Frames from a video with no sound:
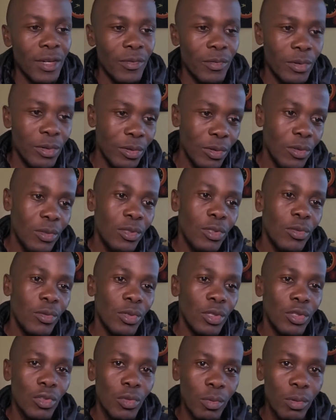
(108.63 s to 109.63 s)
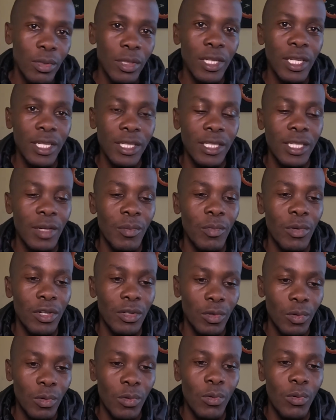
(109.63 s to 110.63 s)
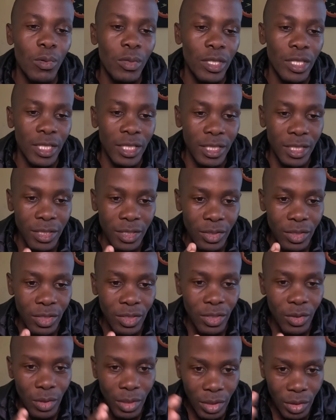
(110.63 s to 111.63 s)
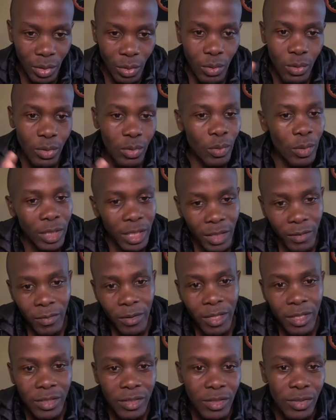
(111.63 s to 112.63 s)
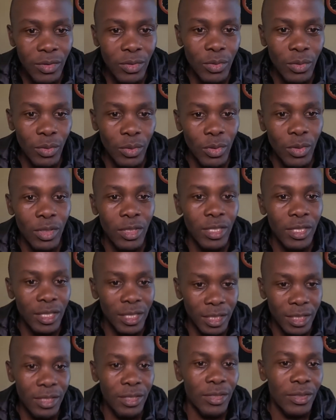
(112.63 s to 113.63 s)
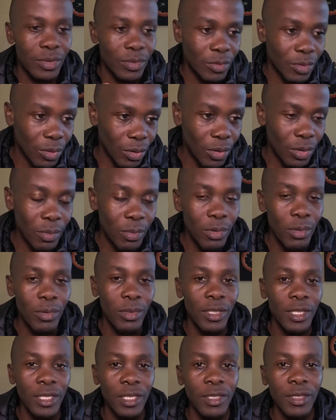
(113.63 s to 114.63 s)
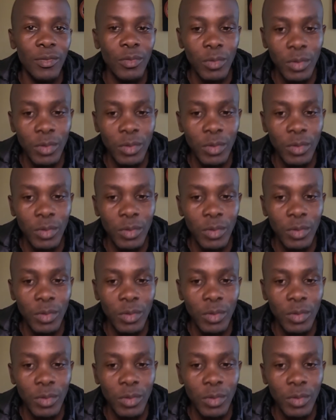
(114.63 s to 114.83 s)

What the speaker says: For roads, you need to put there someone who he knows whatever it is road building.